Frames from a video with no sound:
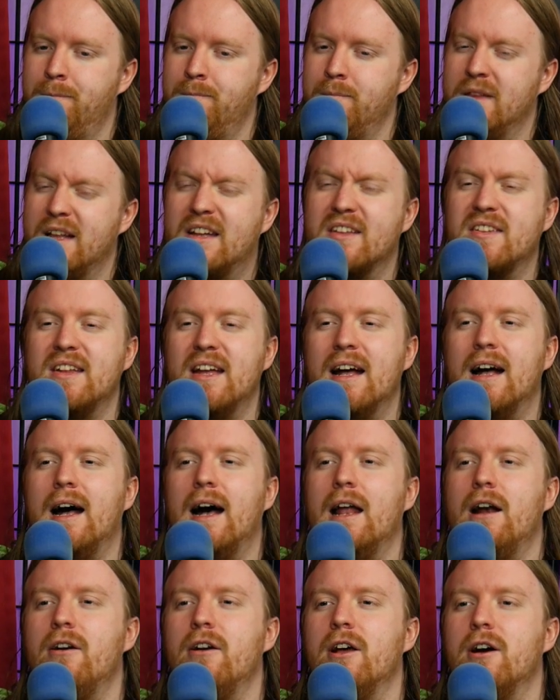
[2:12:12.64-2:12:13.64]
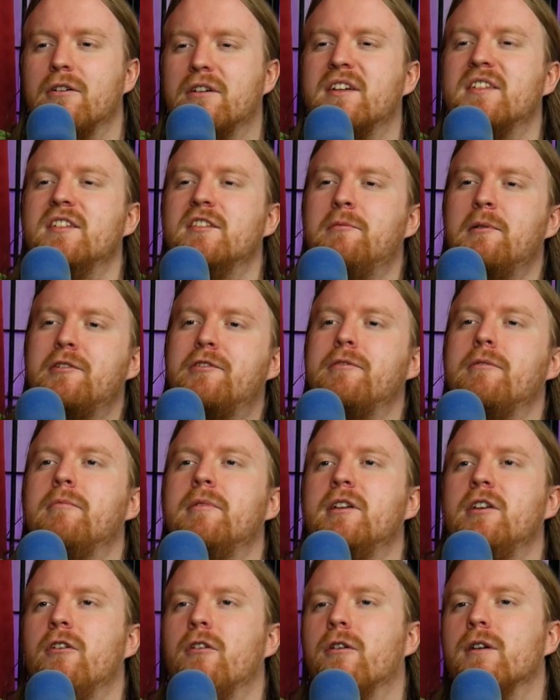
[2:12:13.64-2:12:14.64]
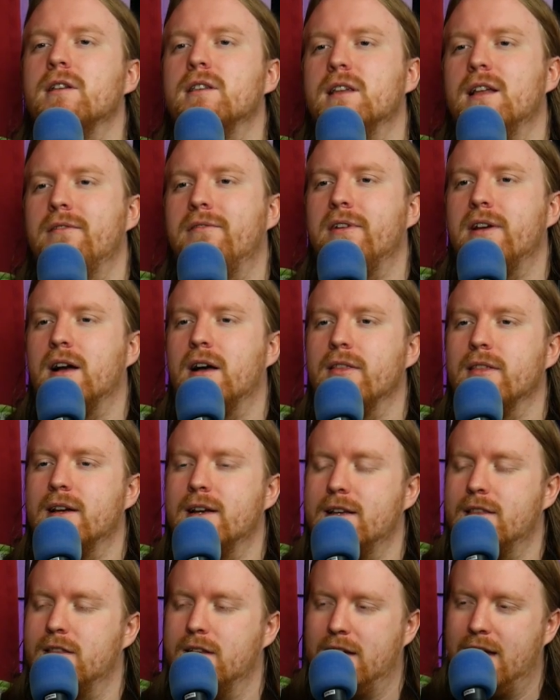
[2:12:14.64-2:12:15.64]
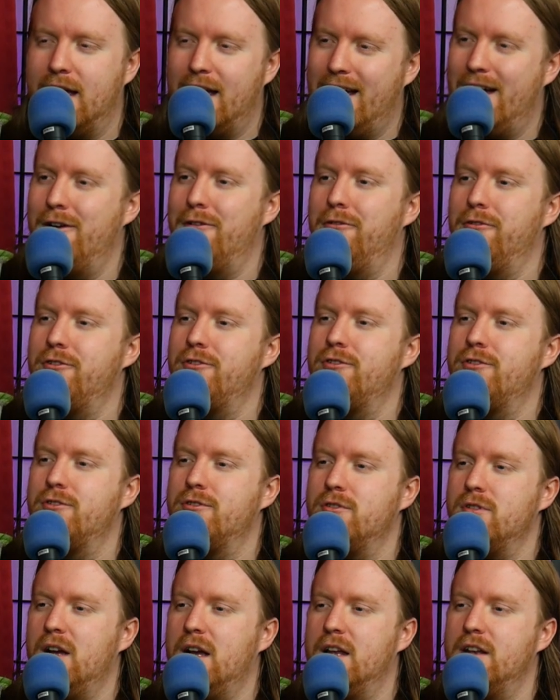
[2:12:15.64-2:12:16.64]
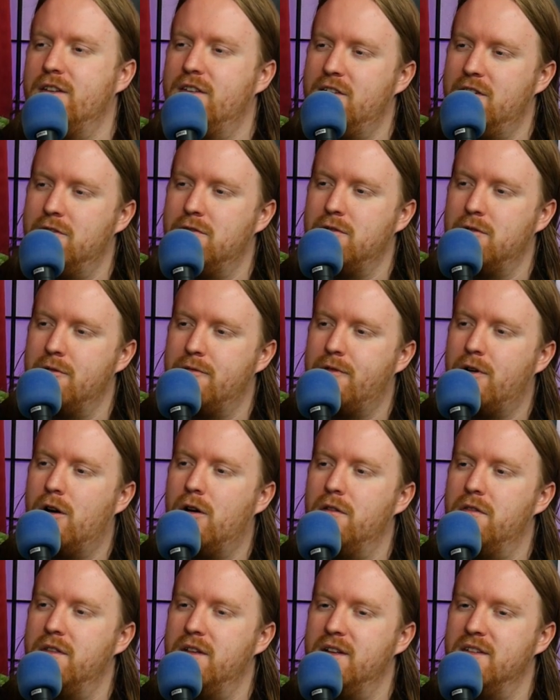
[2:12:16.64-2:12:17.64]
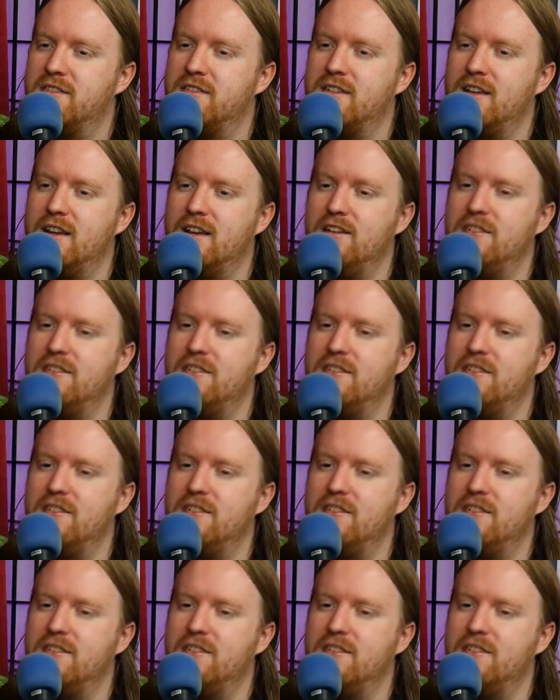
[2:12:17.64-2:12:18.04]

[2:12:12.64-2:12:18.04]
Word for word: Because yeah, so, I don't know. Because especially when you're living on like the couch and dealing with yeah. all this, and